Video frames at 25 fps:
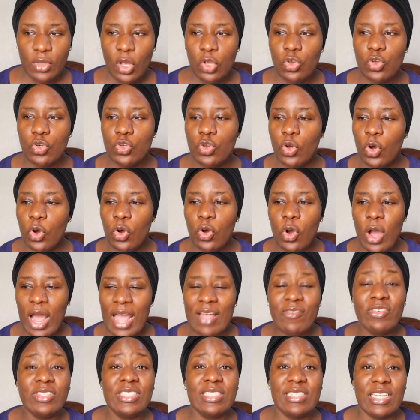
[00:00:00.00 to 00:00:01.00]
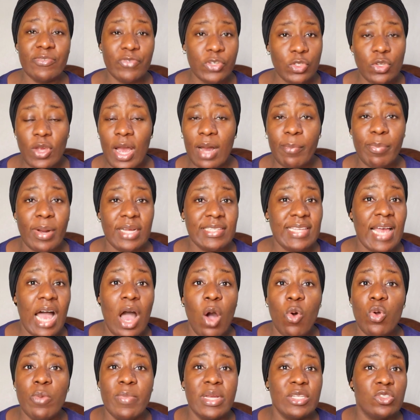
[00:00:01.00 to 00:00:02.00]
You know, I even did a video about
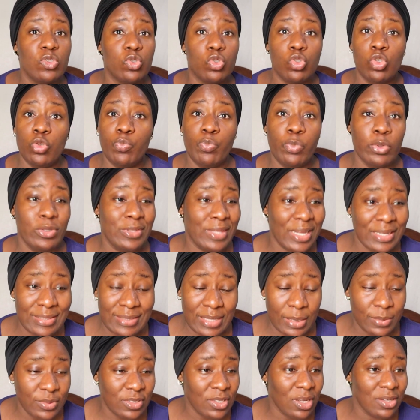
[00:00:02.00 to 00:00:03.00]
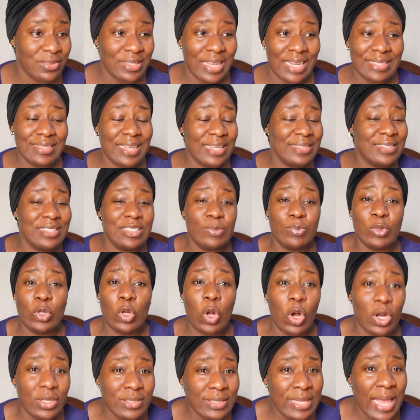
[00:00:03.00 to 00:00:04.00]
how women should protect themselves, and that is
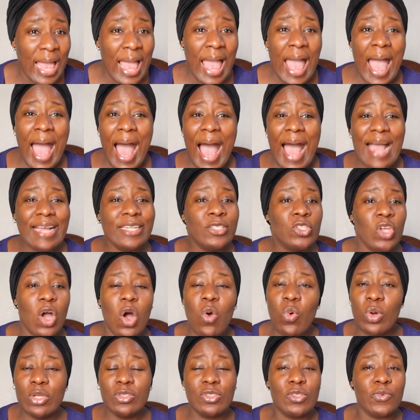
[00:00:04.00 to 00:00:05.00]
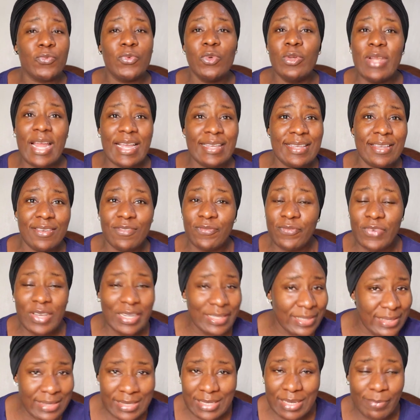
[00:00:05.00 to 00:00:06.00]
because I don't want to feel like a
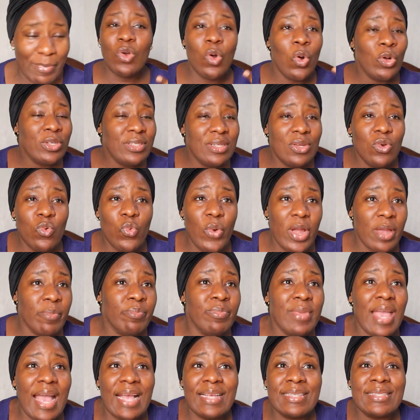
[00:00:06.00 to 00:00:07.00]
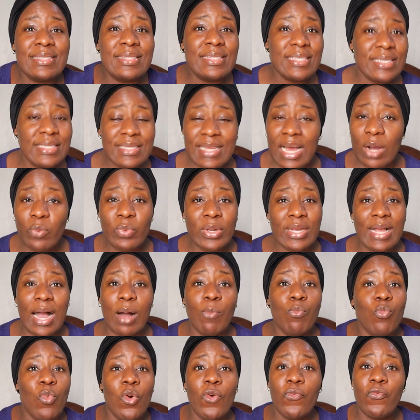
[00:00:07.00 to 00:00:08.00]
victim. The only way I see that we
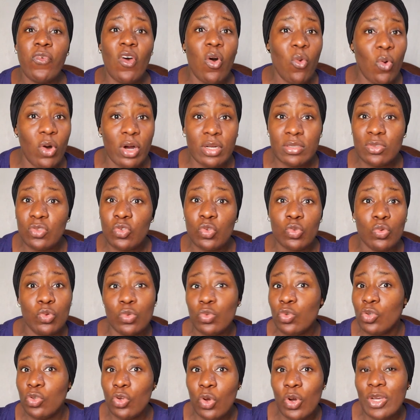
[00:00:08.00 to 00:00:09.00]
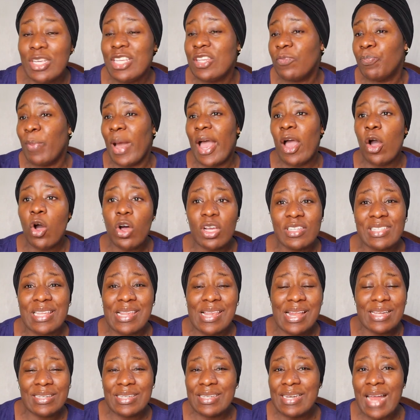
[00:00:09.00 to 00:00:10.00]
can move forward, you know, is by us
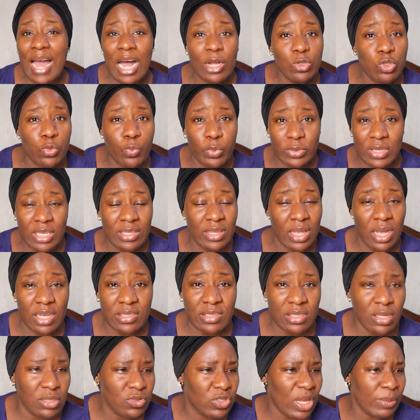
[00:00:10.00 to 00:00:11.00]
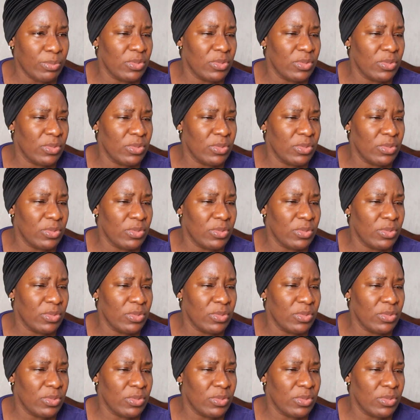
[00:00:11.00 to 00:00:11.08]
learning how to protect ourselves.